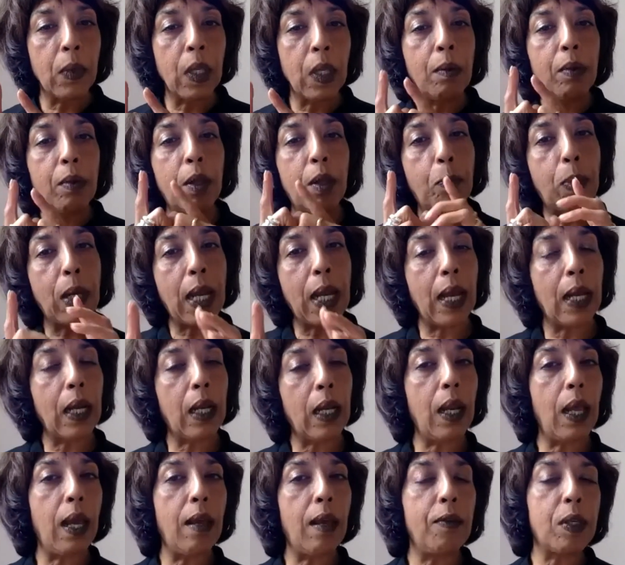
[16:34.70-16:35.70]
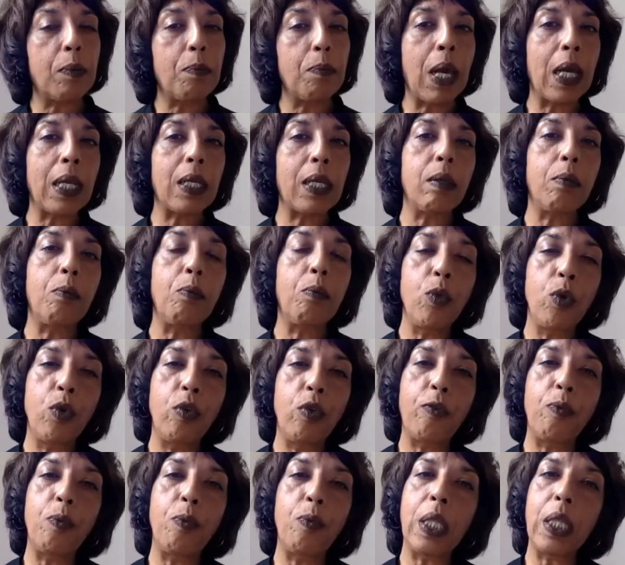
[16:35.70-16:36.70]
the Black Lives Matter
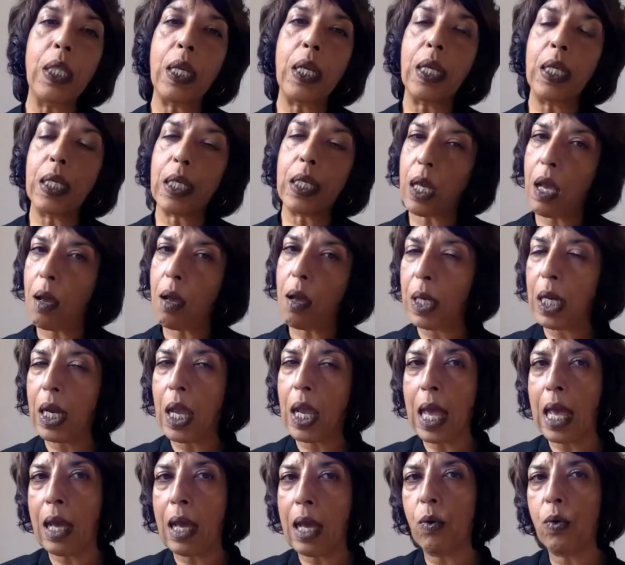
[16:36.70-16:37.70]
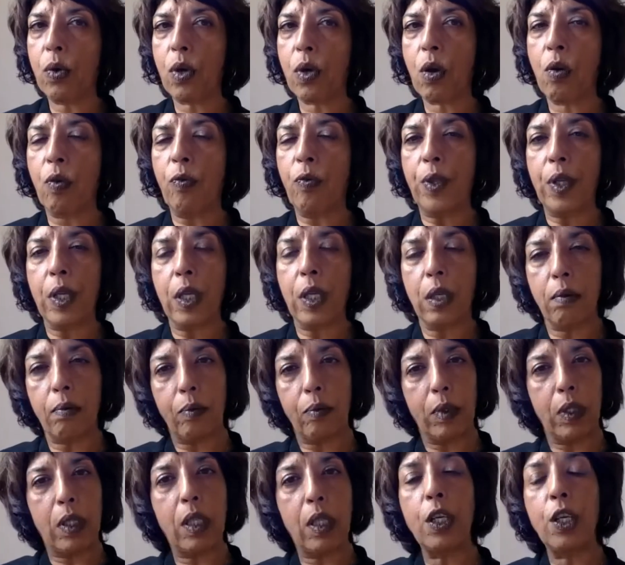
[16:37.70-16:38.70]
movement that is coming out of the
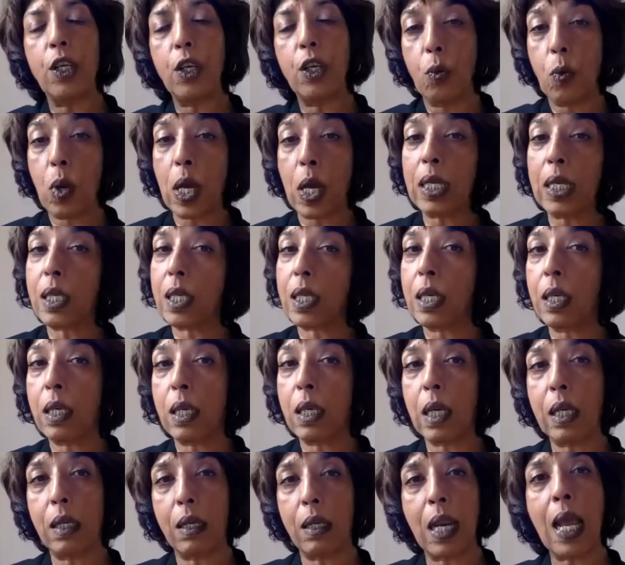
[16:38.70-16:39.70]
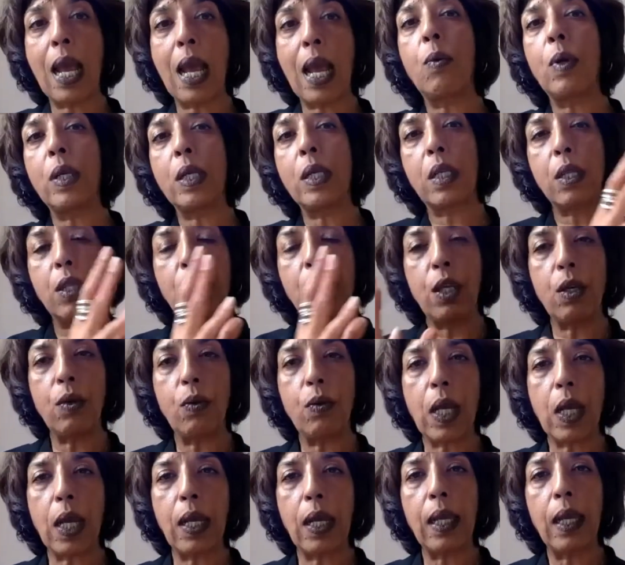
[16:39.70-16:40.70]
US and now into the
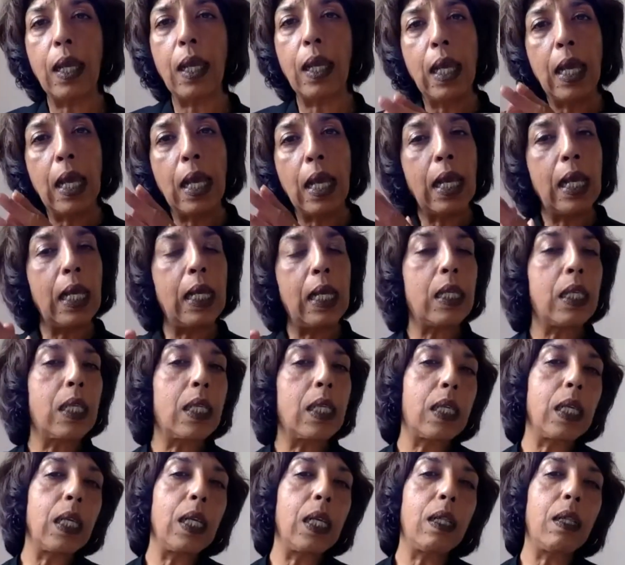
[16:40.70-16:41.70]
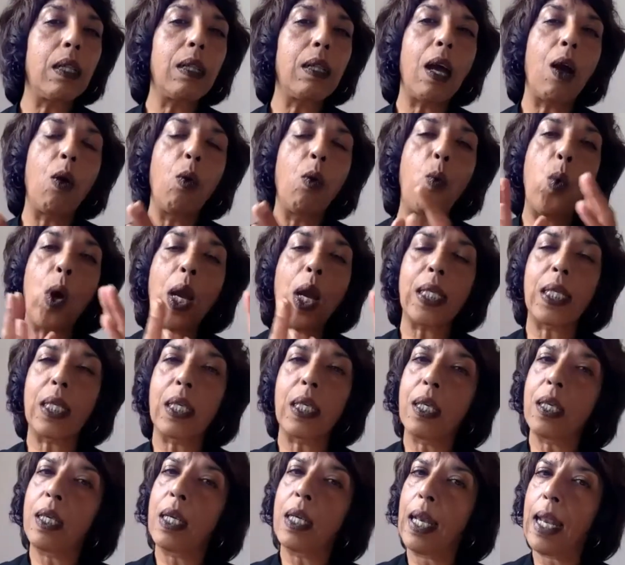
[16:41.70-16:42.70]
UK is still a
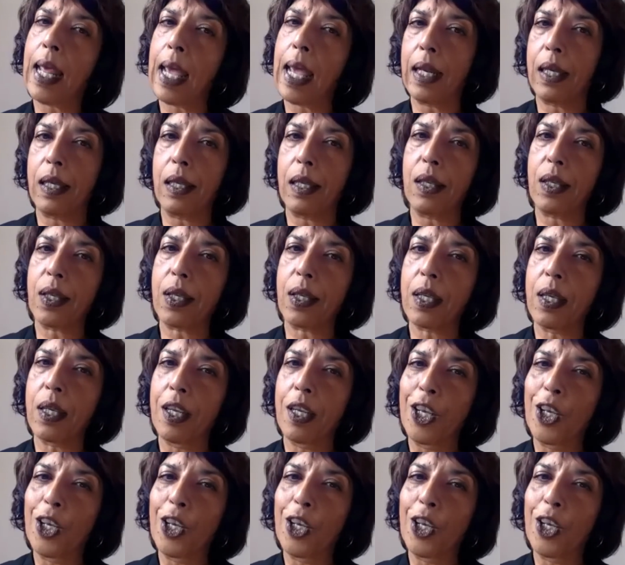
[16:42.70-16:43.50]
Western lens.